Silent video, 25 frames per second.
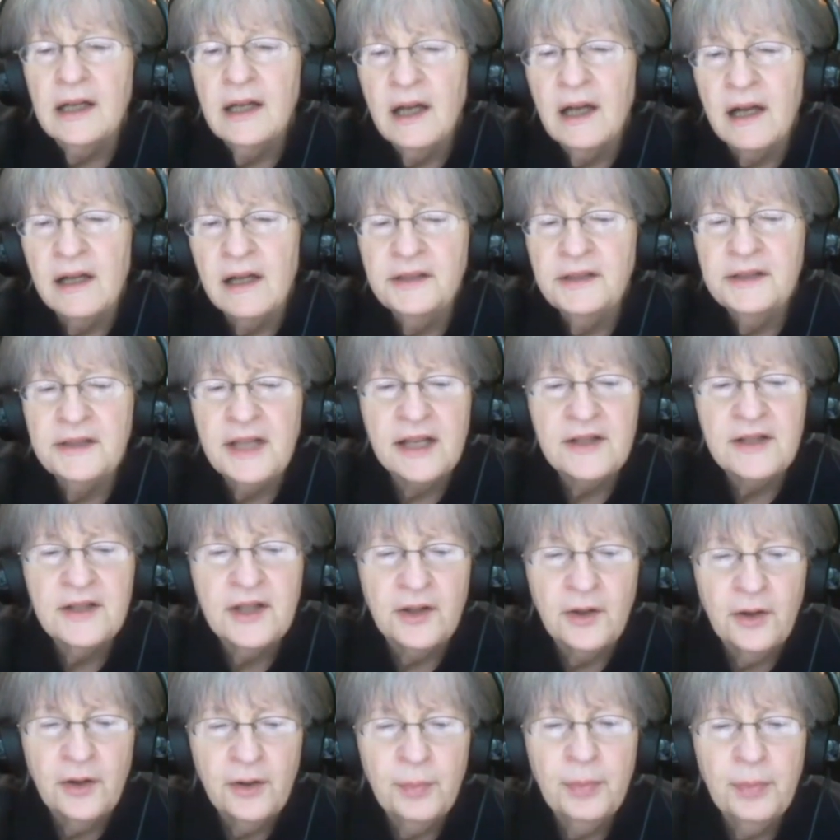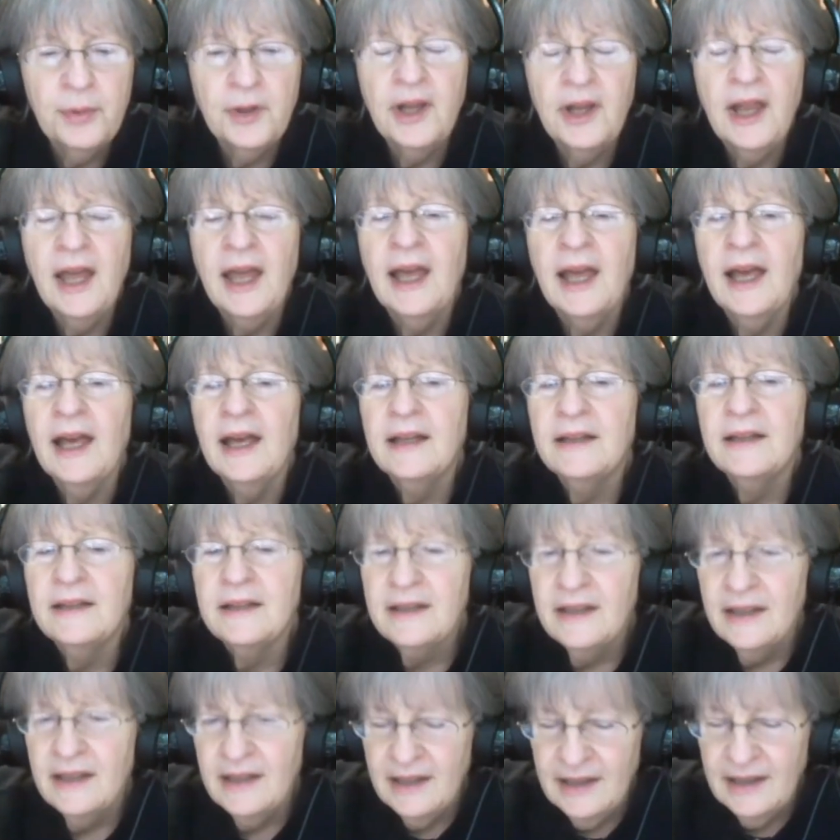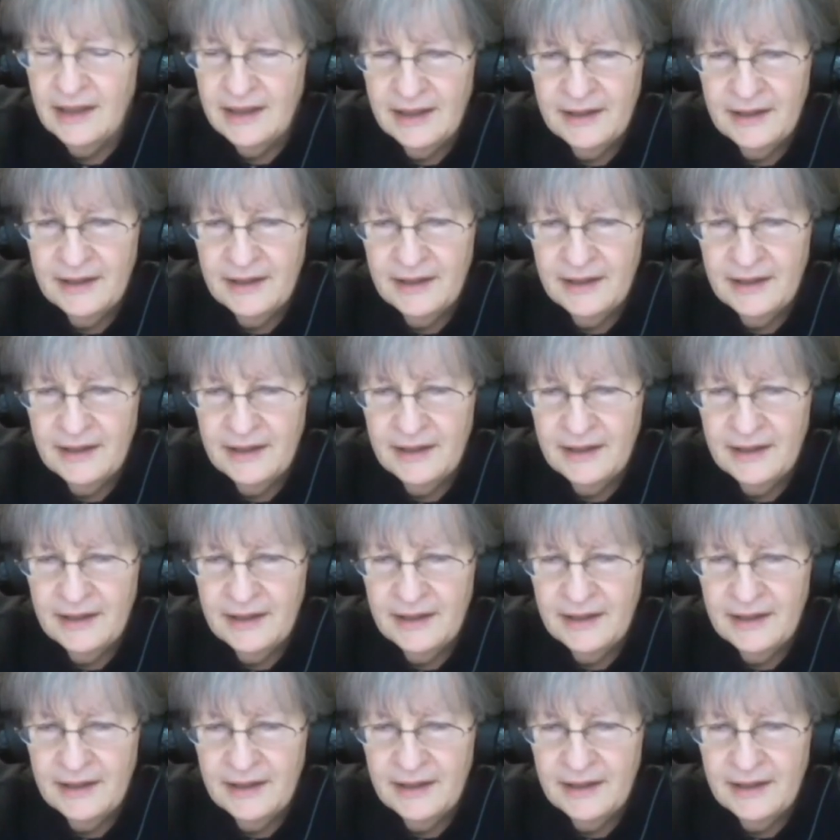Constantinople and